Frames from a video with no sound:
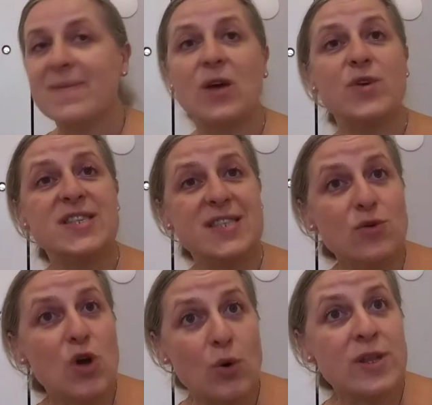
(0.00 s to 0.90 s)
we
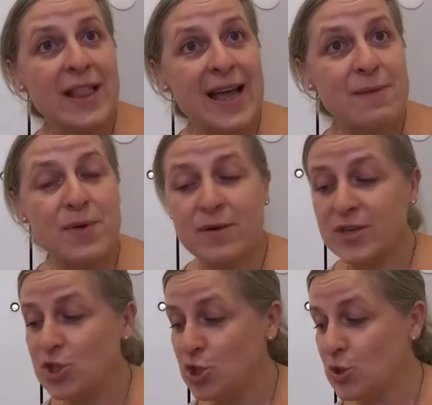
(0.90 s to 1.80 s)
still go to the
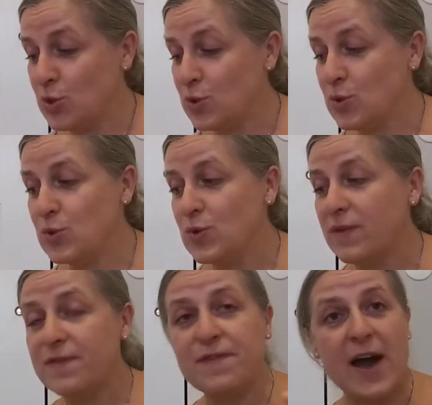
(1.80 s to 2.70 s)
library to
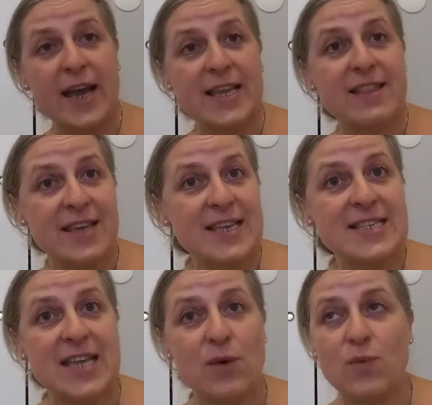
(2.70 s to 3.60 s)
find
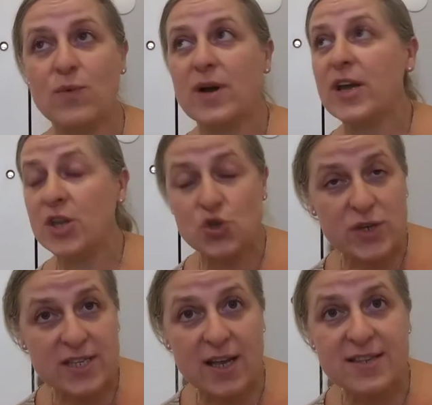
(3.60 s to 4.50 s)
things that
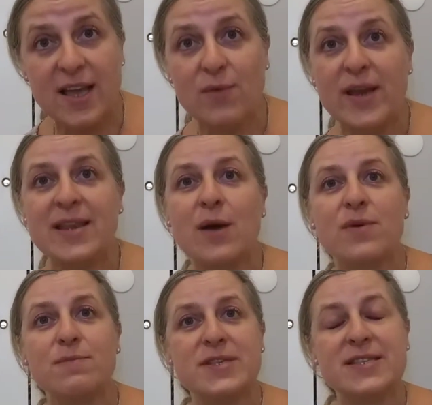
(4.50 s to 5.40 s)
interest us. Like right now
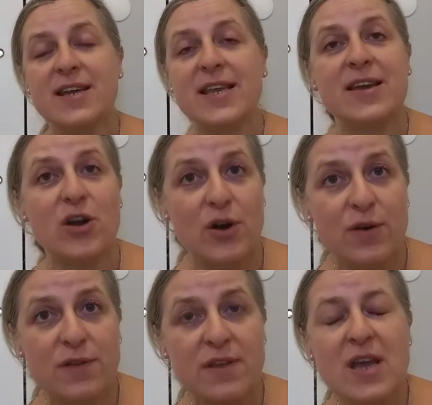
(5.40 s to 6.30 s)
we've been studying
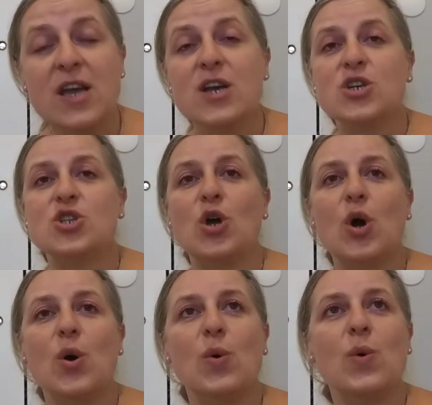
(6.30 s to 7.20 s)
Earth.
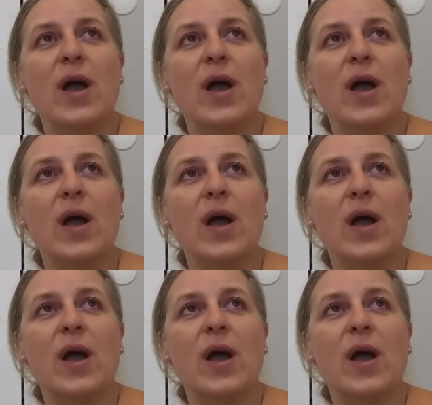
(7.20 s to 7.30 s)
So,